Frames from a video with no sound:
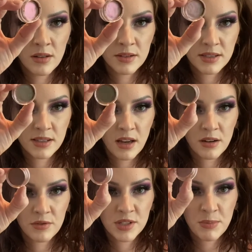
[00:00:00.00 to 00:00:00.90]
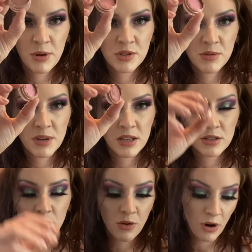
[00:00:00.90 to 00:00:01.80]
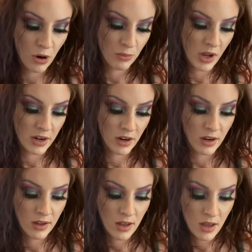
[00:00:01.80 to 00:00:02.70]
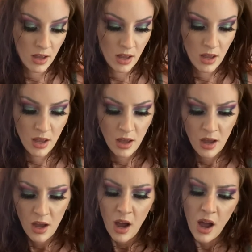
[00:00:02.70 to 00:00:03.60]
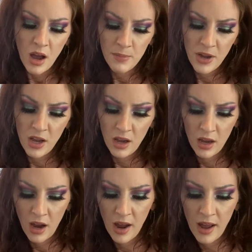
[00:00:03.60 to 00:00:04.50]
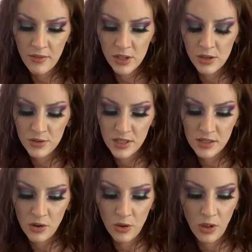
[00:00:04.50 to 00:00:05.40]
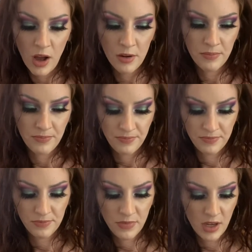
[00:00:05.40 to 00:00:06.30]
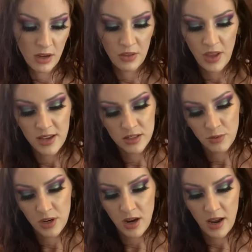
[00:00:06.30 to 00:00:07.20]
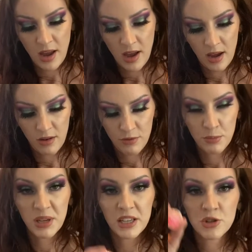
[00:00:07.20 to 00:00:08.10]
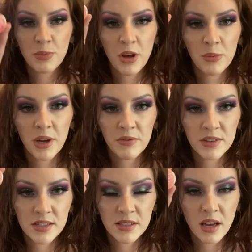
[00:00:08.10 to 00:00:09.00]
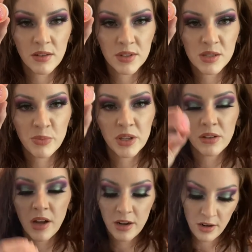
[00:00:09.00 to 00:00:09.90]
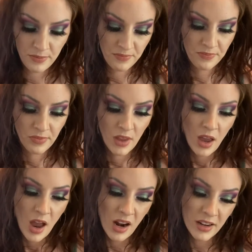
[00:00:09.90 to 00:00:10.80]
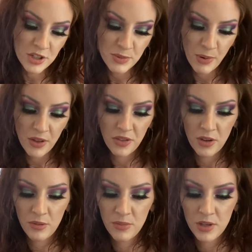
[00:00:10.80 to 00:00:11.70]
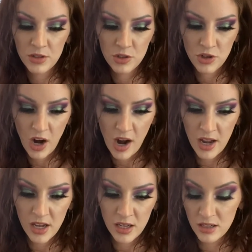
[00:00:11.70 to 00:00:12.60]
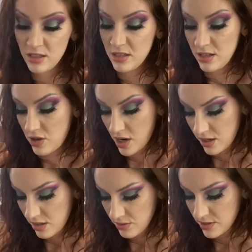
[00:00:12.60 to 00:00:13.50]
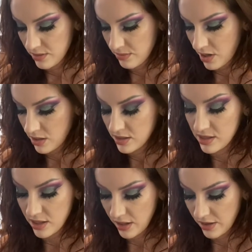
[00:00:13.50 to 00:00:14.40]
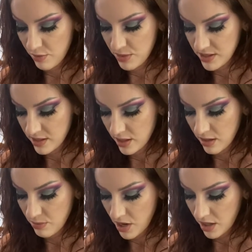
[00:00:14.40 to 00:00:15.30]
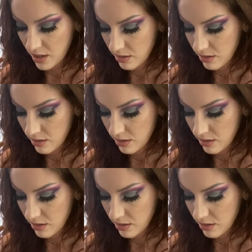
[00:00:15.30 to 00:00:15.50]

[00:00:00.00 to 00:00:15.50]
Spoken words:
This is kind of supposed to be a duochrome liner. I haven't used these a whole lot. And last one, I have Peach Melba. This is kind of a split liner. And I just brought them to try to use them, honestly. Like they've been sitting in my